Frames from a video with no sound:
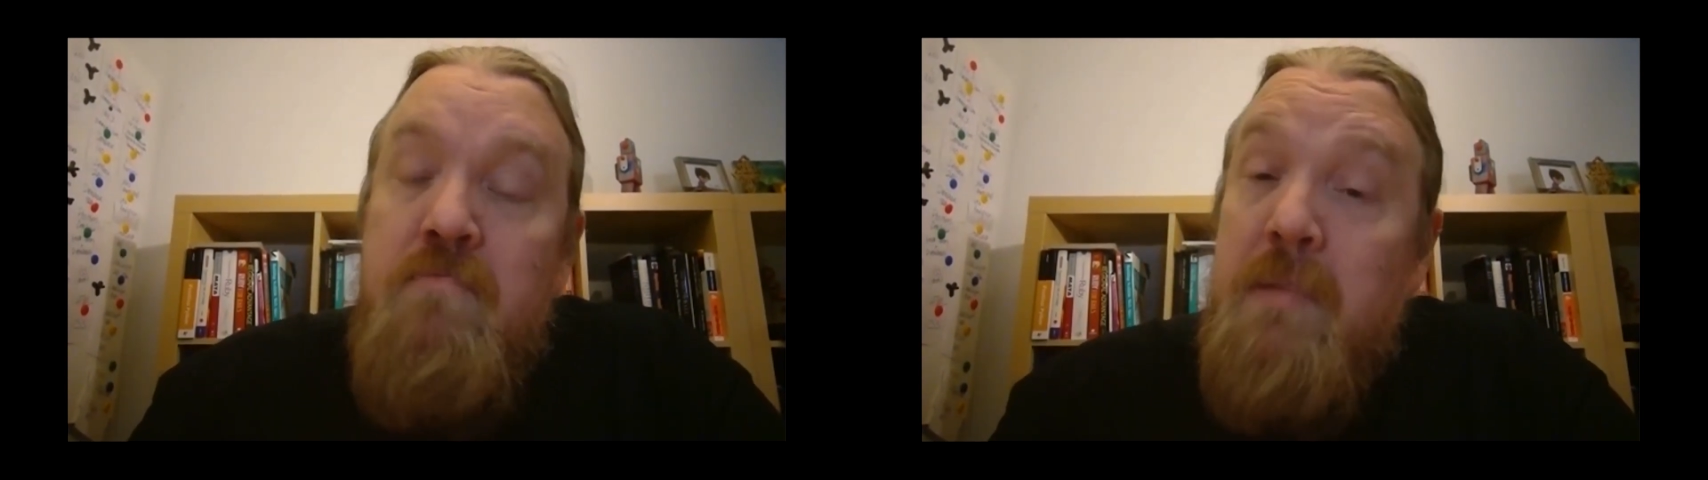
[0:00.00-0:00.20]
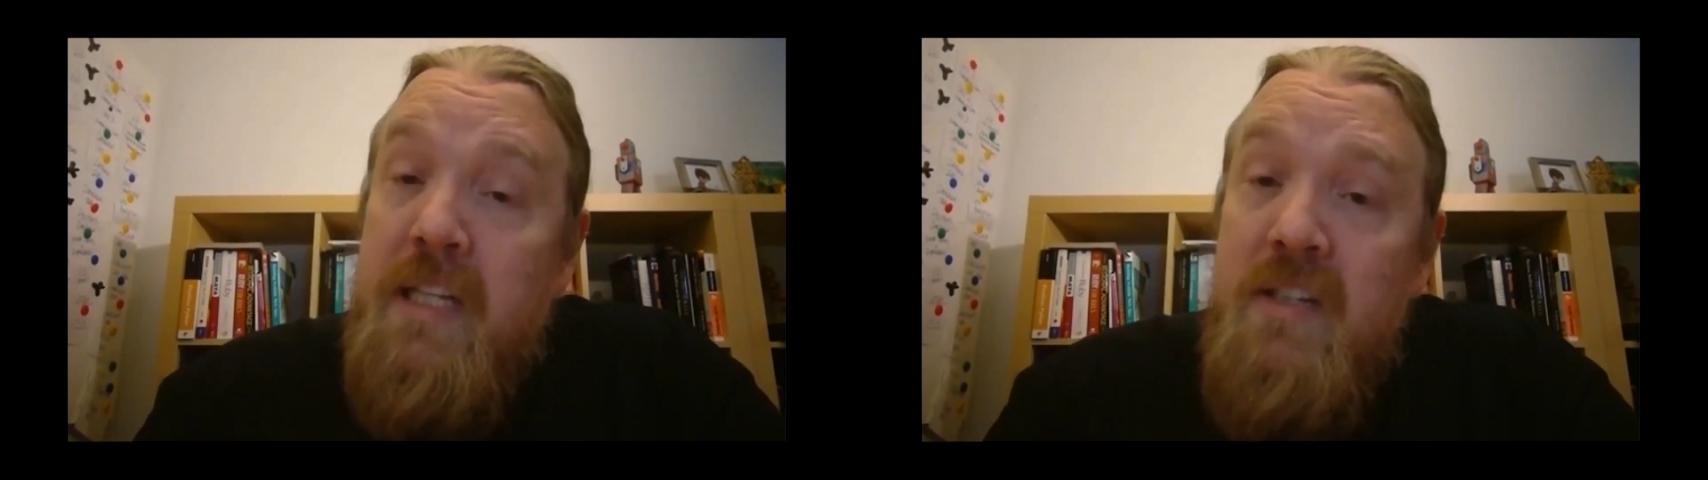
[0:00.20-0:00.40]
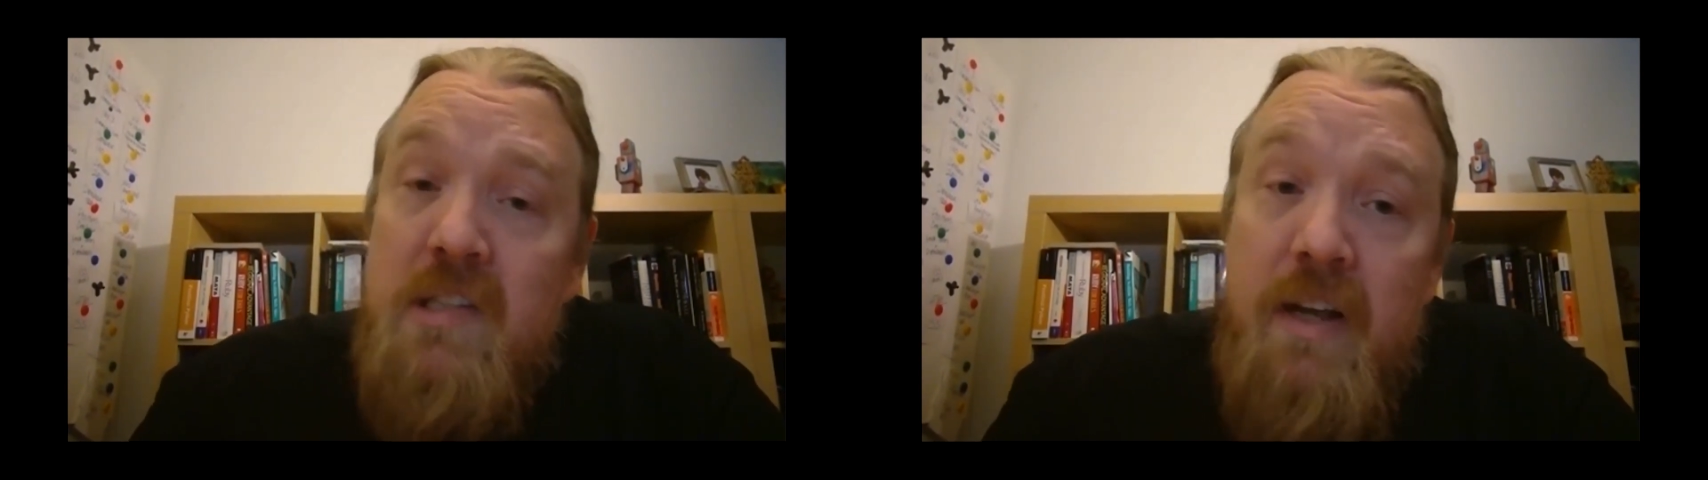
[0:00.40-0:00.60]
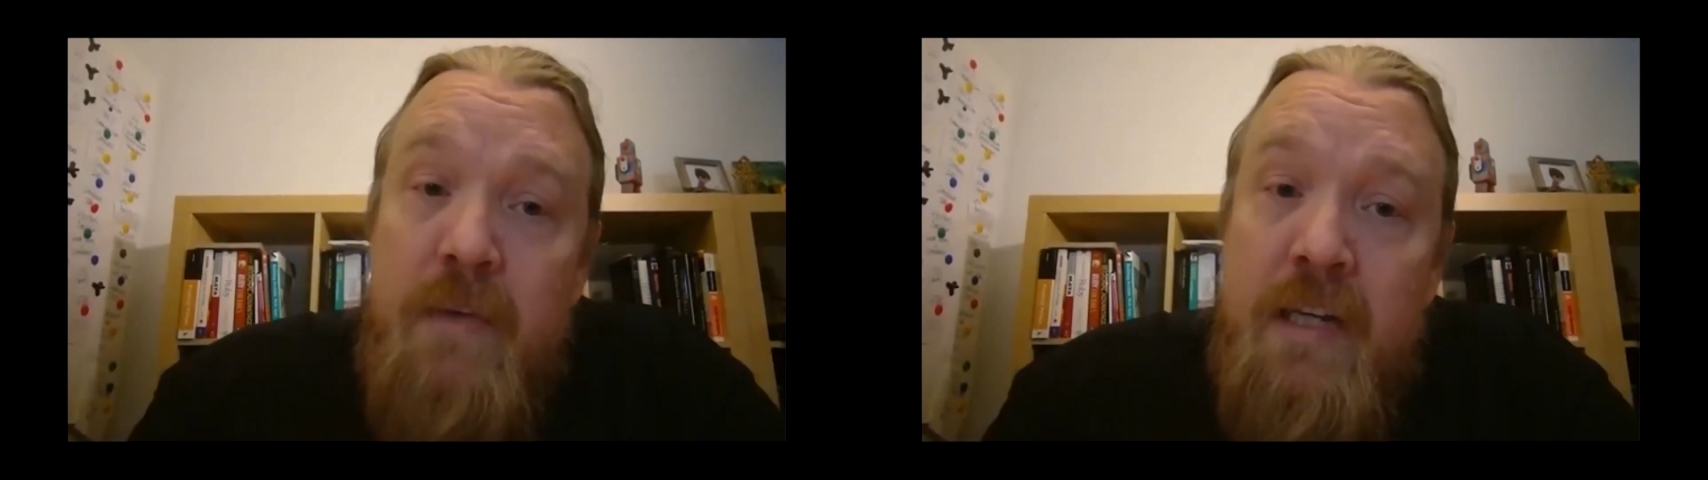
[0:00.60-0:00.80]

please let me